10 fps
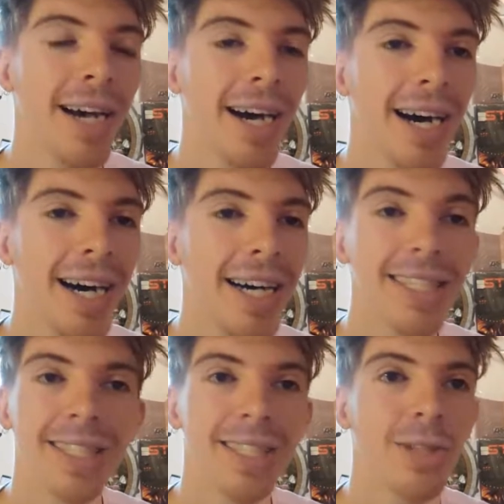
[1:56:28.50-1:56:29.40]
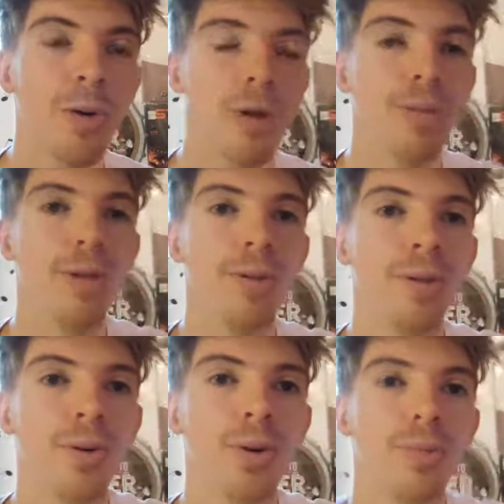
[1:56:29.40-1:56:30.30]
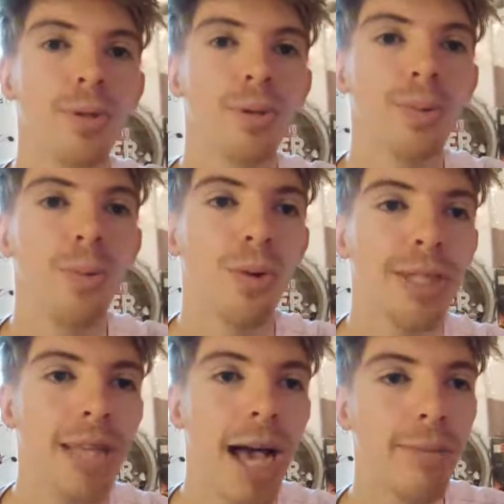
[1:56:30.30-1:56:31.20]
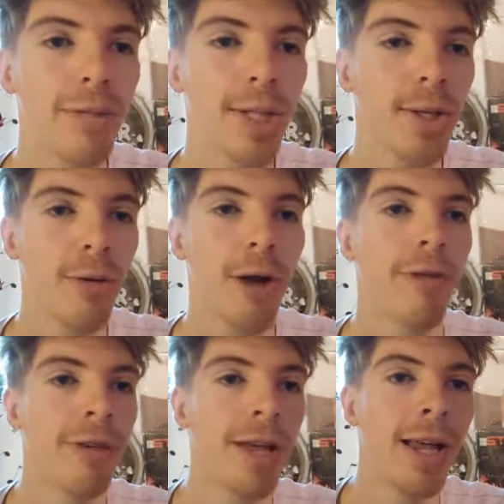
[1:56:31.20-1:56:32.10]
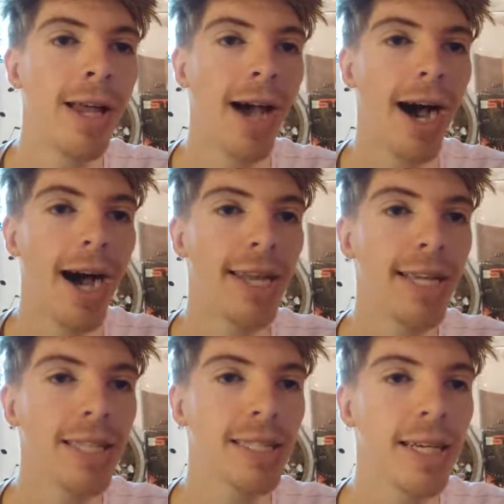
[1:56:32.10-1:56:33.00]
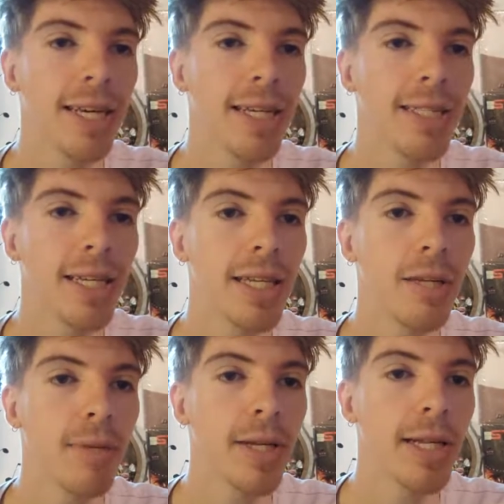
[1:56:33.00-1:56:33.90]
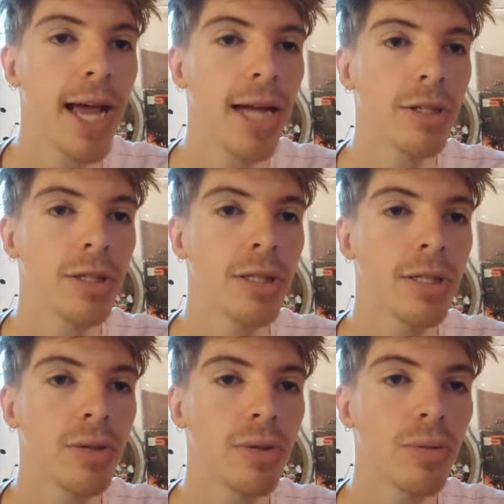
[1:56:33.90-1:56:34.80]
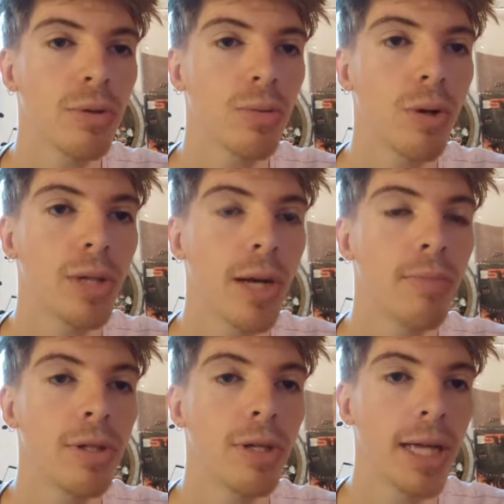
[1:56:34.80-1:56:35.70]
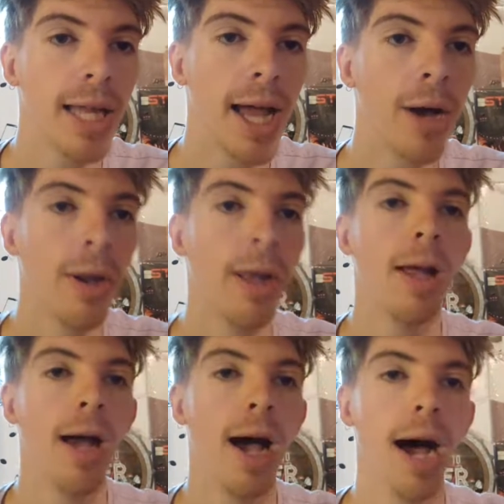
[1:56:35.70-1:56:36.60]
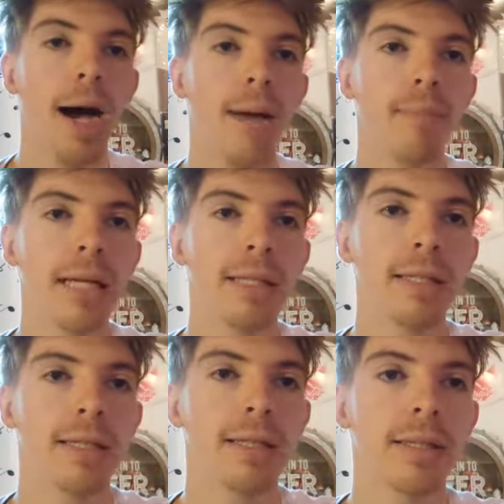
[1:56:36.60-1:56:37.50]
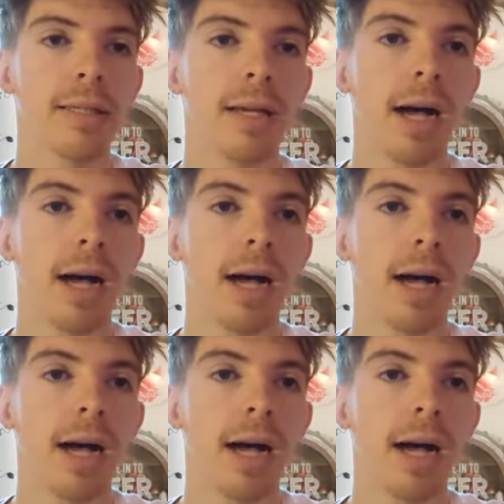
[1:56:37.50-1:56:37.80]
Uh, this is horrible. Horrible. War is absolutely rough. Uh, Nate says independent nationalist groups rose up and took it down. Uh, makes sense.